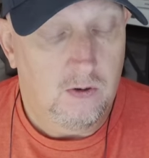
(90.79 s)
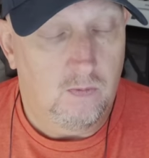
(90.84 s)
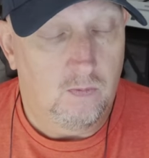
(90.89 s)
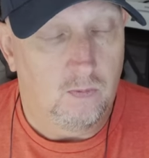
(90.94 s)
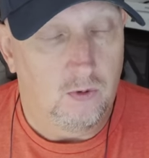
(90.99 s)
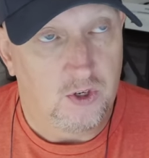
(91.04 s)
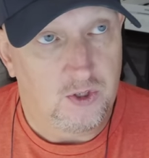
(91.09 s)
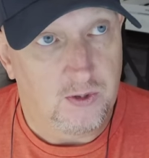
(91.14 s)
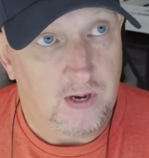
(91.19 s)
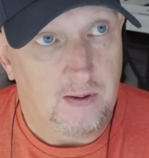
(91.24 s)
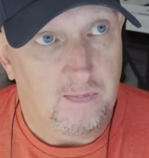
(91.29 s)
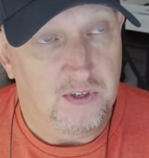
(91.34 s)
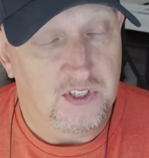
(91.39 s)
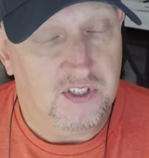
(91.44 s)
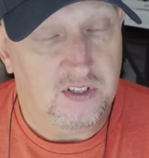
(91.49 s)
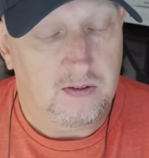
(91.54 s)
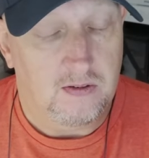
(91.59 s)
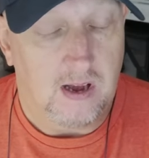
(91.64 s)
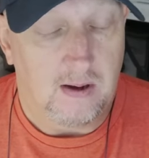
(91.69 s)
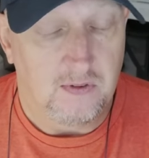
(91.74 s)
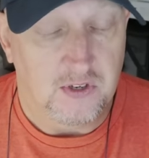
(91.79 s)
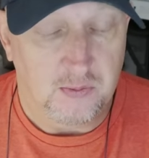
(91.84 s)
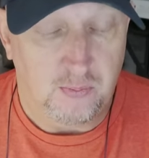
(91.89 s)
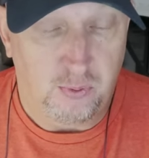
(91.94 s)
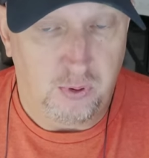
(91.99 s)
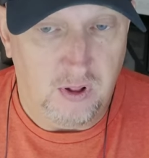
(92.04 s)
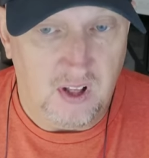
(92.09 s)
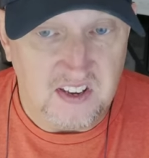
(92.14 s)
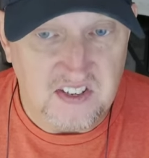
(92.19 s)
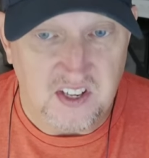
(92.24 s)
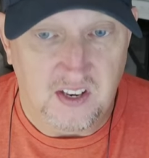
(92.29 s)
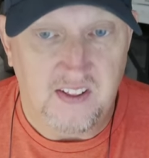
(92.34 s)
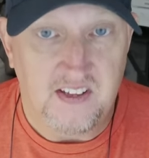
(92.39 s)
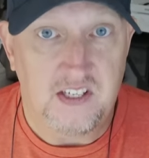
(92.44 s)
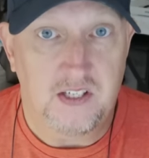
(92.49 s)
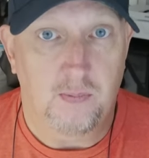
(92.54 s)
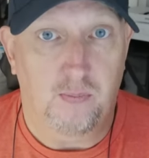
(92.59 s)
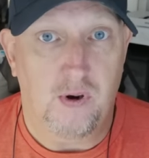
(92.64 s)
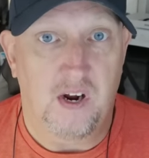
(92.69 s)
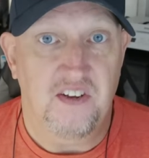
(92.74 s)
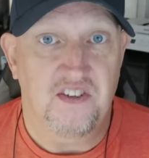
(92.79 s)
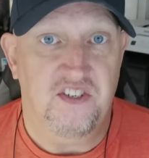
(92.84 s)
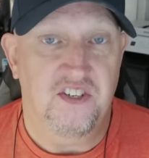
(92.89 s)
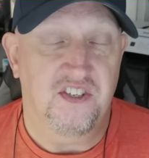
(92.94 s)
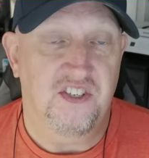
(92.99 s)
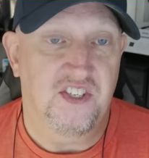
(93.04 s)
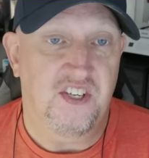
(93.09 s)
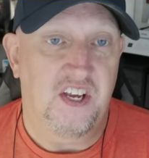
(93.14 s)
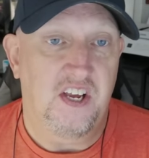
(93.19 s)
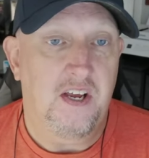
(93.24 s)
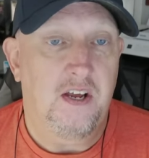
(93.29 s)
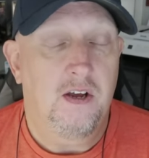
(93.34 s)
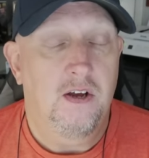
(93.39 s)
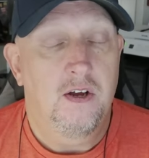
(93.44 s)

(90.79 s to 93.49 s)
which I was pleasantly surprised to see.